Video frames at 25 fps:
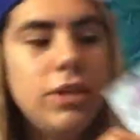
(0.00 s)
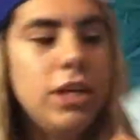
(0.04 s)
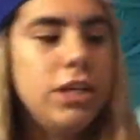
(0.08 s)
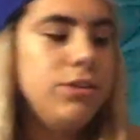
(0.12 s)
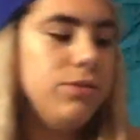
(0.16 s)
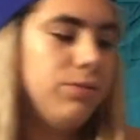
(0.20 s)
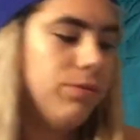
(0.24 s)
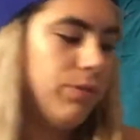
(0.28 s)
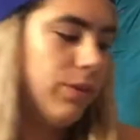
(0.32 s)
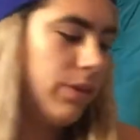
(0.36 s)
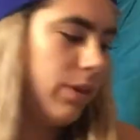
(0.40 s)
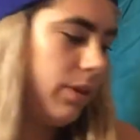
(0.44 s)

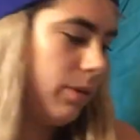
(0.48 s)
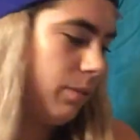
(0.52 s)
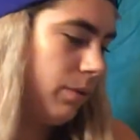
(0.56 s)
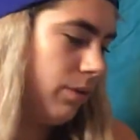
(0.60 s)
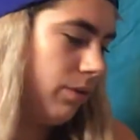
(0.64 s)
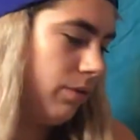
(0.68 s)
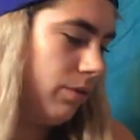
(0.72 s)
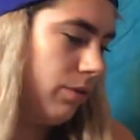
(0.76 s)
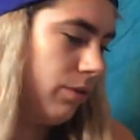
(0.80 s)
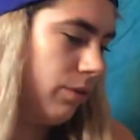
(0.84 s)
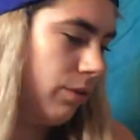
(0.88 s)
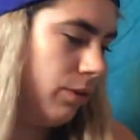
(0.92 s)
That's really
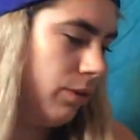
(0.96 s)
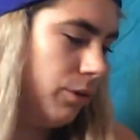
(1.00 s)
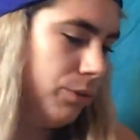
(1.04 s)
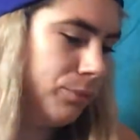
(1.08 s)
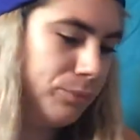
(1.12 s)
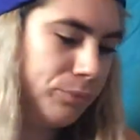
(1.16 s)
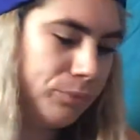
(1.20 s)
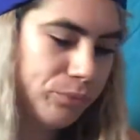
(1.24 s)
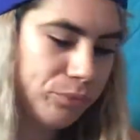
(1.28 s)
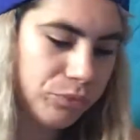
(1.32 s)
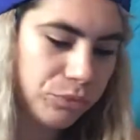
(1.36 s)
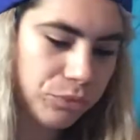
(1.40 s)
beautiful.
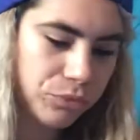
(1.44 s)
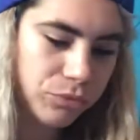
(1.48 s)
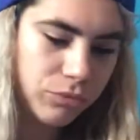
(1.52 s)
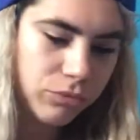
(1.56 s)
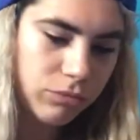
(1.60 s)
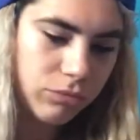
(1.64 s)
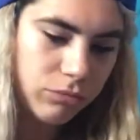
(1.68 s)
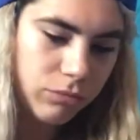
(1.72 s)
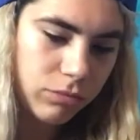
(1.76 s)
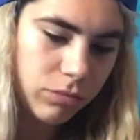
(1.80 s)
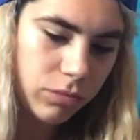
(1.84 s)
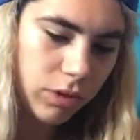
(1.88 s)

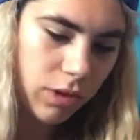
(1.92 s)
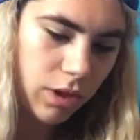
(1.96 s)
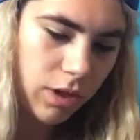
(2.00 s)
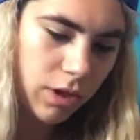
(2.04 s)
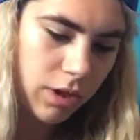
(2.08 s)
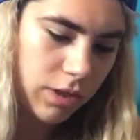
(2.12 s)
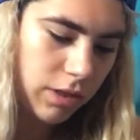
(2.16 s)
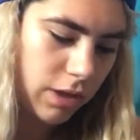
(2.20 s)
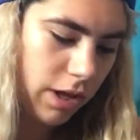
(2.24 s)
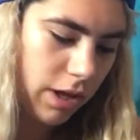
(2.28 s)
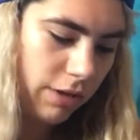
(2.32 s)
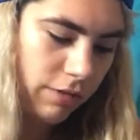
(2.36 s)

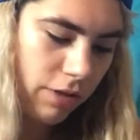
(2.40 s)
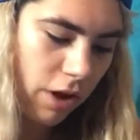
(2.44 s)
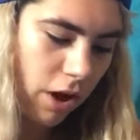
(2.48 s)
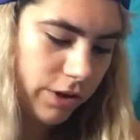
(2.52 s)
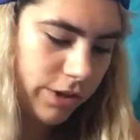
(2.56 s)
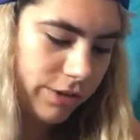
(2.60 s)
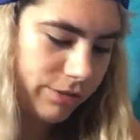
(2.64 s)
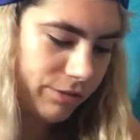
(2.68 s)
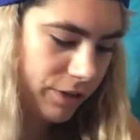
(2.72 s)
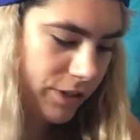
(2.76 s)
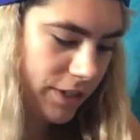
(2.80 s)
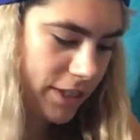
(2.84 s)
They have all
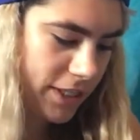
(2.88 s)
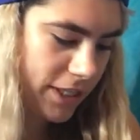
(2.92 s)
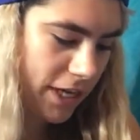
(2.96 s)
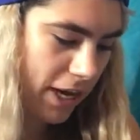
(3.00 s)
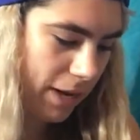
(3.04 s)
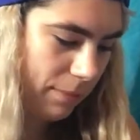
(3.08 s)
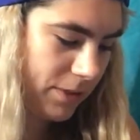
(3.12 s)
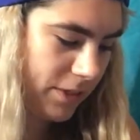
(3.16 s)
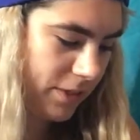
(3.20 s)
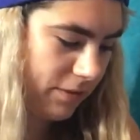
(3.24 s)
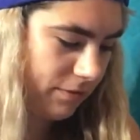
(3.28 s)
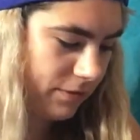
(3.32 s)
different
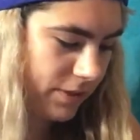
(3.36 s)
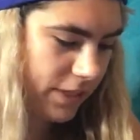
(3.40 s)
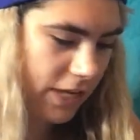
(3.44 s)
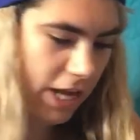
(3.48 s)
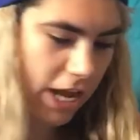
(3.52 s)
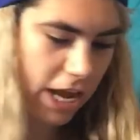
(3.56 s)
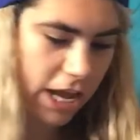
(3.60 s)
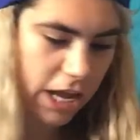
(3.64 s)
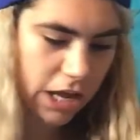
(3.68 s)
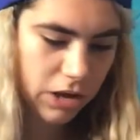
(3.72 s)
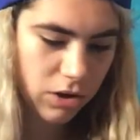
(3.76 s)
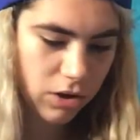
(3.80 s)
types of
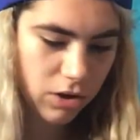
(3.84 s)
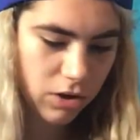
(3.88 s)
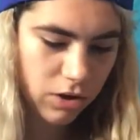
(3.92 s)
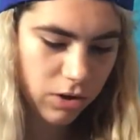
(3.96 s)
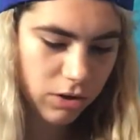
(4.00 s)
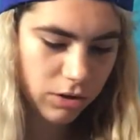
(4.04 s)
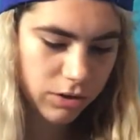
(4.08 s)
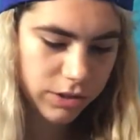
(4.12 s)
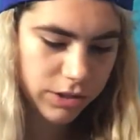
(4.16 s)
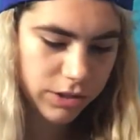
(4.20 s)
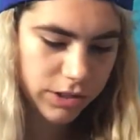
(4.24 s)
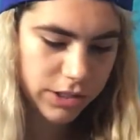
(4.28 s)

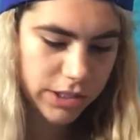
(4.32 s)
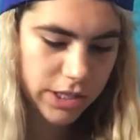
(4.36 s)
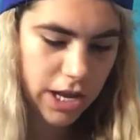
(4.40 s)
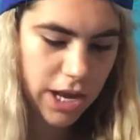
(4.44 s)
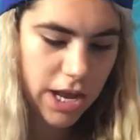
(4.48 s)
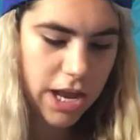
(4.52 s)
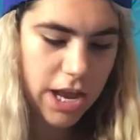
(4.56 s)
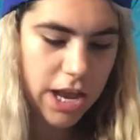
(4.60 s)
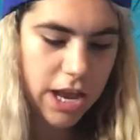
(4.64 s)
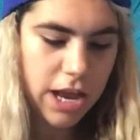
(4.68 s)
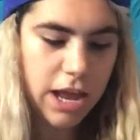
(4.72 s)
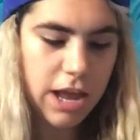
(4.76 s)
tails,
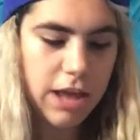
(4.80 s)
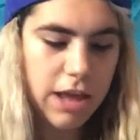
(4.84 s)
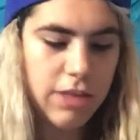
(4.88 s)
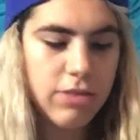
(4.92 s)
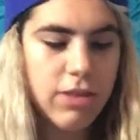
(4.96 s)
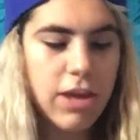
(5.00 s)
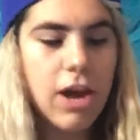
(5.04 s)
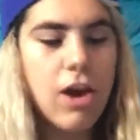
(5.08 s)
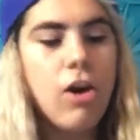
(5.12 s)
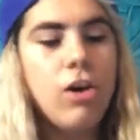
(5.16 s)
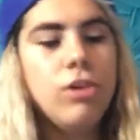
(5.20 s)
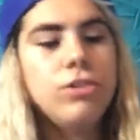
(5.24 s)
and
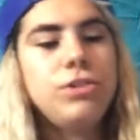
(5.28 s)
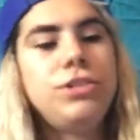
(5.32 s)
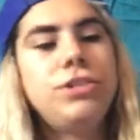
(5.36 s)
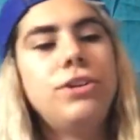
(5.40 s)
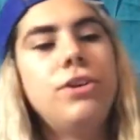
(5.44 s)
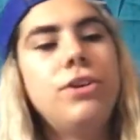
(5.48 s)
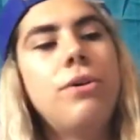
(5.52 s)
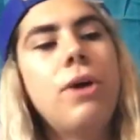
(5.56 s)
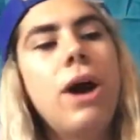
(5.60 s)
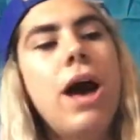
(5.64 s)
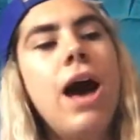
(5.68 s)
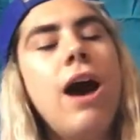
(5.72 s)
they
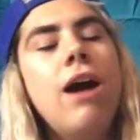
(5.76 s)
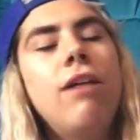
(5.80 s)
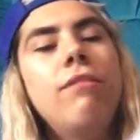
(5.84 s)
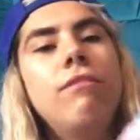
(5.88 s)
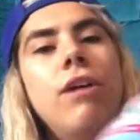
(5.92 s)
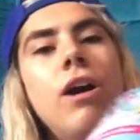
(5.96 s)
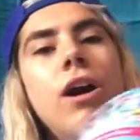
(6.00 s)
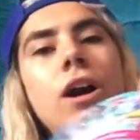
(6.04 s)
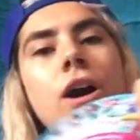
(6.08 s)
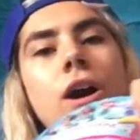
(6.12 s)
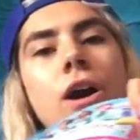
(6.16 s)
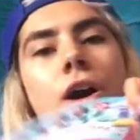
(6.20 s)
also
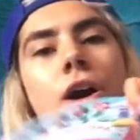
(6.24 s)
have